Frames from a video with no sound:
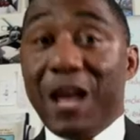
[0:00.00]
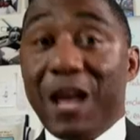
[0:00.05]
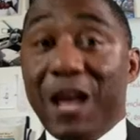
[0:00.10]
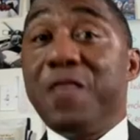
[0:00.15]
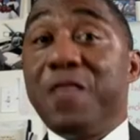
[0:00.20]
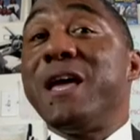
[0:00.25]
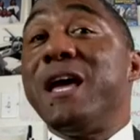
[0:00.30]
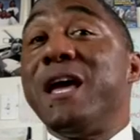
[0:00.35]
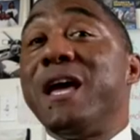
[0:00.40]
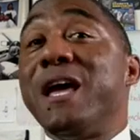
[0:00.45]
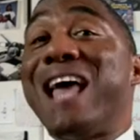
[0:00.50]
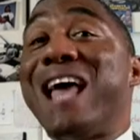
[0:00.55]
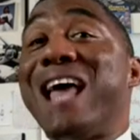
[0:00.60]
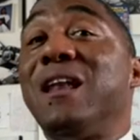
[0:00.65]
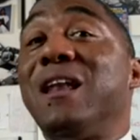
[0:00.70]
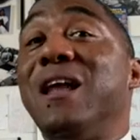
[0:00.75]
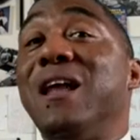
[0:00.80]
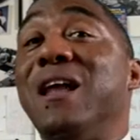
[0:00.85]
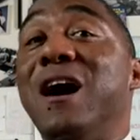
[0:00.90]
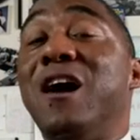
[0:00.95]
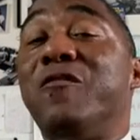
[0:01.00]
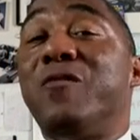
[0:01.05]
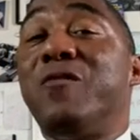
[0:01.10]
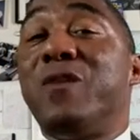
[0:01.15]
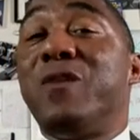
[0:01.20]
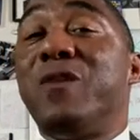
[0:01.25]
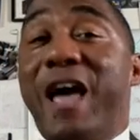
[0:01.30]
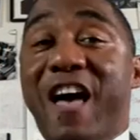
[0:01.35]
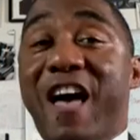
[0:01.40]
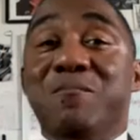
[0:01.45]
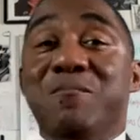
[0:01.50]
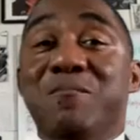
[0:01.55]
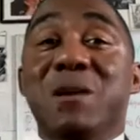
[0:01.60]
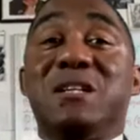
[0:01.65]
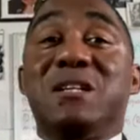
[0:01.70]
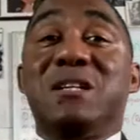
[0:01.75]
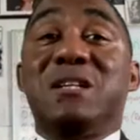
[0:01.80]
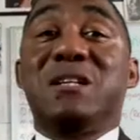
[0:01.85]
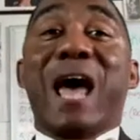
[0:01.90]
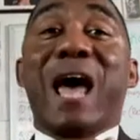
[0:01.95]
And then that love will
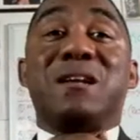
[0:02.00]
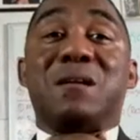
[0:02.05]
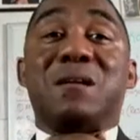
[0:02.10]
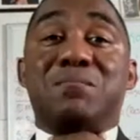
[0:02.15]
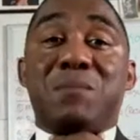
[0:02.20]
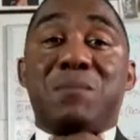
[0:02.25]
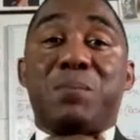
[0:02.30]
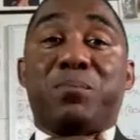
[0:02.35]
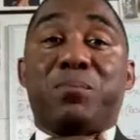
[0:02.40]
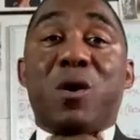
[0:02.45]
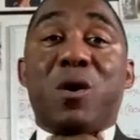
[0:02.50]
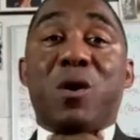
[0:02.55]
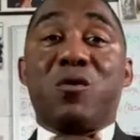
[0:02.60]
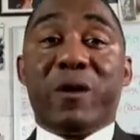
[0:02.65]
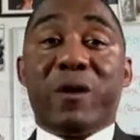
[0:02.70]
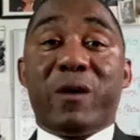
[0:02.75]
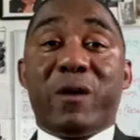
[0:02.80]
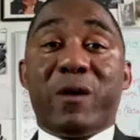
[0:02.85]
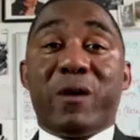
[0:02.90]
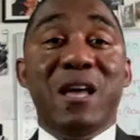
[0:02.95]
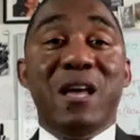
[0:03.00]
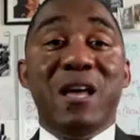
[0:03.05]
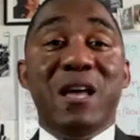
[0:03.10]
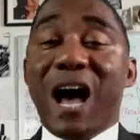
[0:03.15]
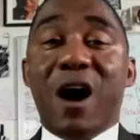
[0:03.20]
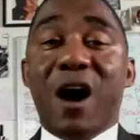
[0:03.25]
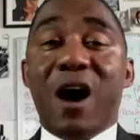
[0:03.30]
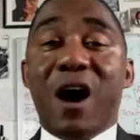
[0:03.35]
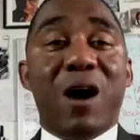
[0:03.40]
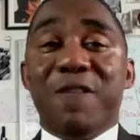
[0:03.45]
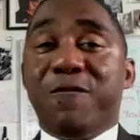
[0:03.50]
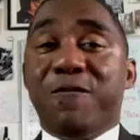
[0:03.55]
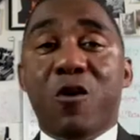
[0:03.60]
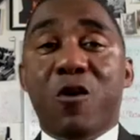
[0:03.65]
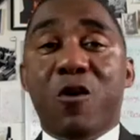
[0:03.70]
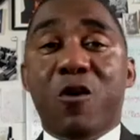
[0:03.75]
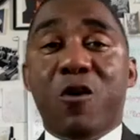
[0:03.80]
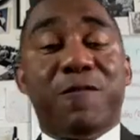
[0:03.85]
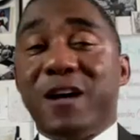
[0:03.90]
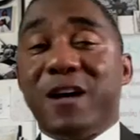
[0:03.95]
have me tighten up my program. See,
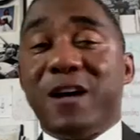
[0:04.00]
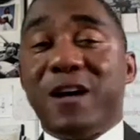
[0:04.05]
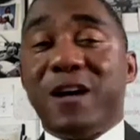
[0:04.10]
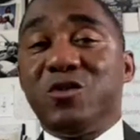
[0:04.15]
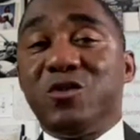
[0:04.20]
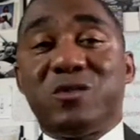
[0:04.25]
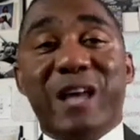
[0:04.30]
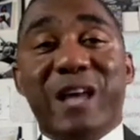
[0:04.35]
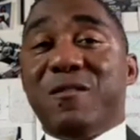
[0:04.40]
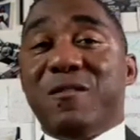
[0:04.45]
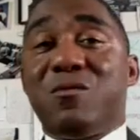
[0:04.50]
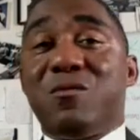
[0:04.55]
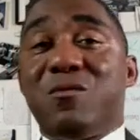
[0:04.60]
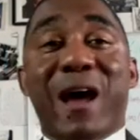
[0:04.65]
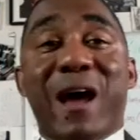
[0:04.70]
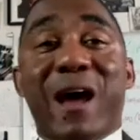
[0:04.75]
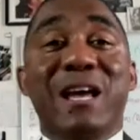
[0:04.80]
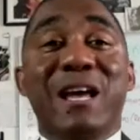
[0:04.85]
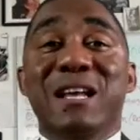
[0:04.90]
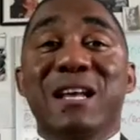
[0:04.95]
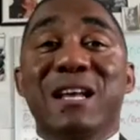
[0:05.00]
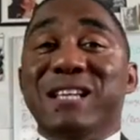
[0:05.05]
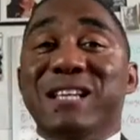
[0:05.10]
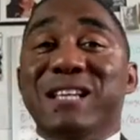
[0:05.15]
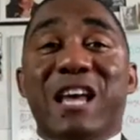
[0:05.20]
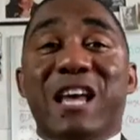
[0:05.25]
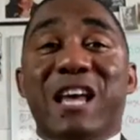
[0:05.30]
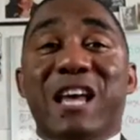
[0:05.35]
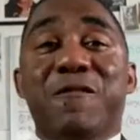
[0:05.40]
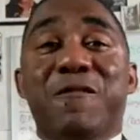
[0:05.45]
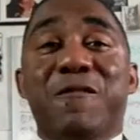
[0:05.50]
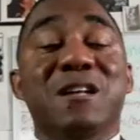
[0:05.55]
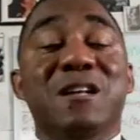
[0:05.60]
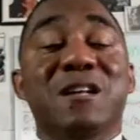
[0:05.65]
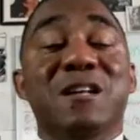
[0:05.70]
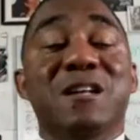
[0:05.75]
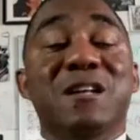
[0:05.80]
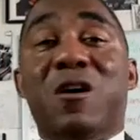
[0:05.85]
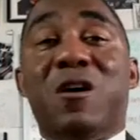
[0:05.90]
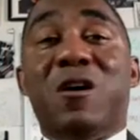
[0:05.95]
our forefathers used to have it right. They say,
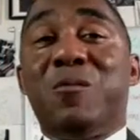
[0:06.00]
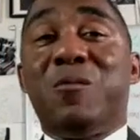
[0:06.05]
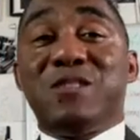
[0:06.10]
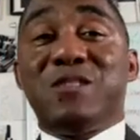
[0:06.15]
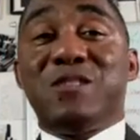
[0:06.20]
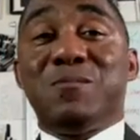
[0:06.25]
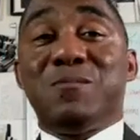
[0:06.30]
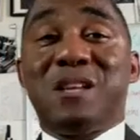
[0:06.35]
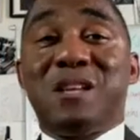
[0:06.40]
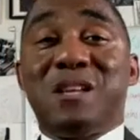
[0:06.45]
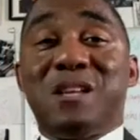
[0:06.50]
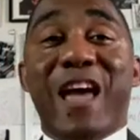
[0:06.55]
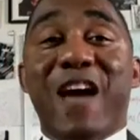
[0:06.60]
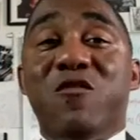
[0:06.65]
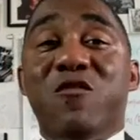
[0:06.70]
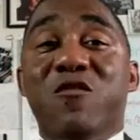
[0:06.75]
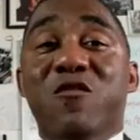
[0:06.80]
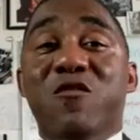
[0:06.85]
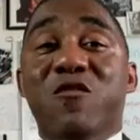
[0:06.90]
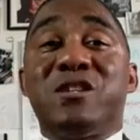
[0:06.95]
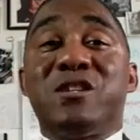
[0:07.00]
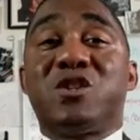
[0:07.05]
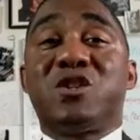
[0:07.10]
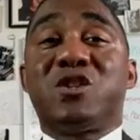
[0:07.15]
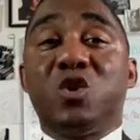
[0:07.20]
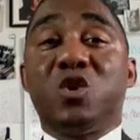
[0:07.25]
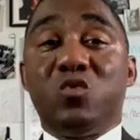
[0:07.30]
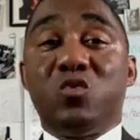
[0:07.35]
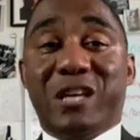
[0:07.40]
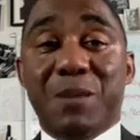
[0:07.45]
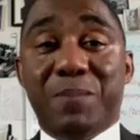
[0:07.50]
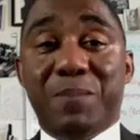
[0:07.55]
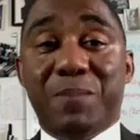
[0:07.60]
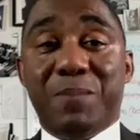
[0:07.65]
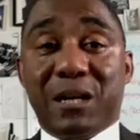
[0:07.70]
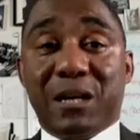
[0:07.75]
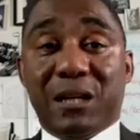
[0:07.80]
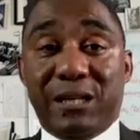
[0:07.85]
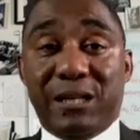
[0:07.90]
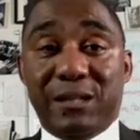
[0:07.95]
don't be like mom said, if you have one suit,
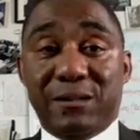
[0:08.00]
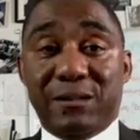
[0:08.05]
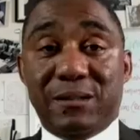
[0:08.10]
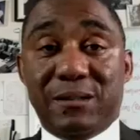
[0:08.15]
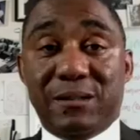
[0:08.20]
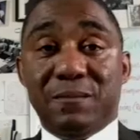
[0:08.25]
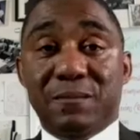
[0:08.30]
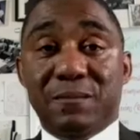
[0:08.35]
keep it clean.